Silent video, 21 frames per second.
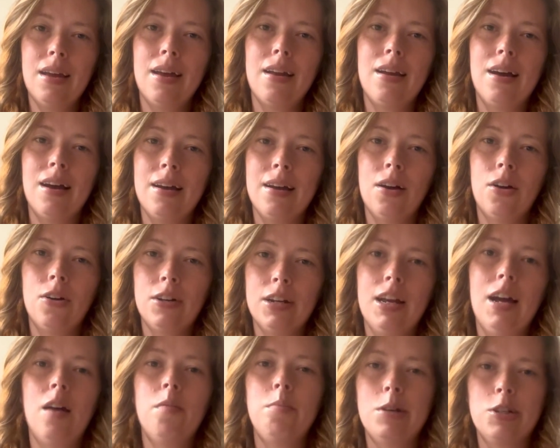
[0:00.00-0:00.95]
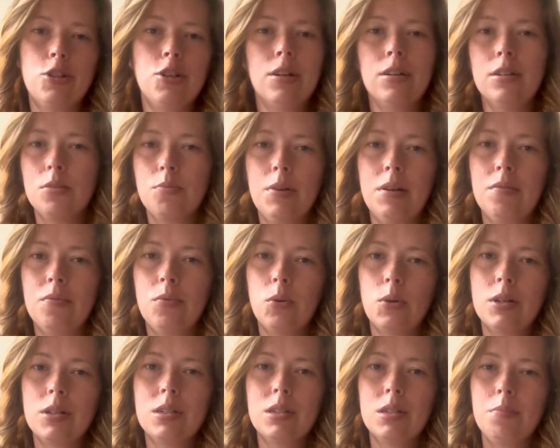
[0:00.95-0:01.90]
and I already have my trellis
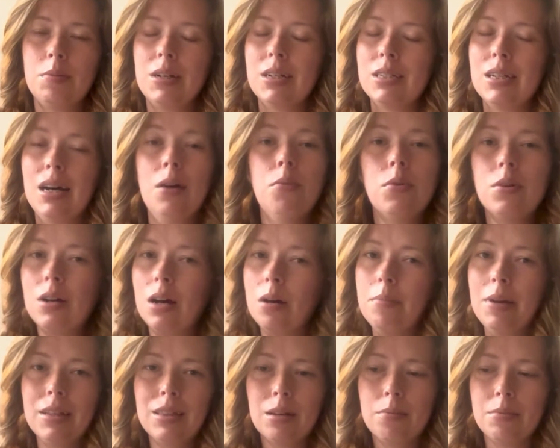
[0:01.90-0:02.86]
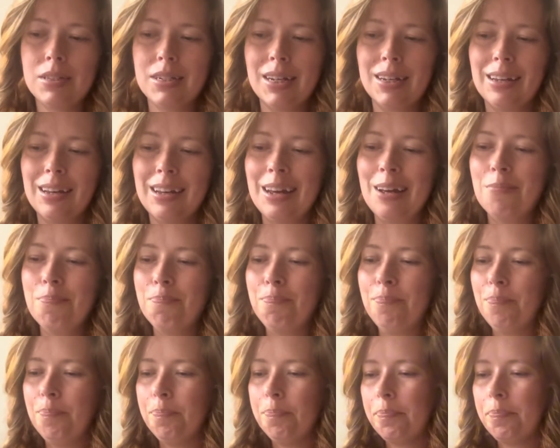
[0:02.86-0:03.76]
reinforced because I will not make that mistake again.